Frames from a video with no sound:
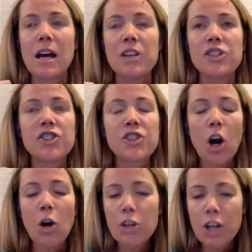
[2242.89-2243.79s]

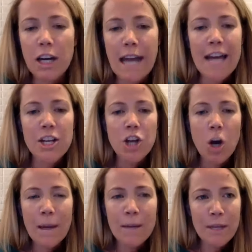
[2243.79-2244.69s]
so good at
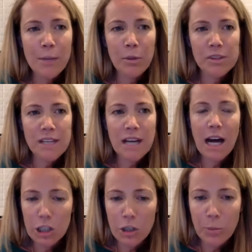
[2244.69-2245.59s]
knowing people's
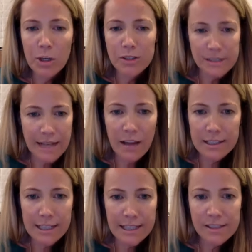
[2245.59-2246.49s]
color personalities,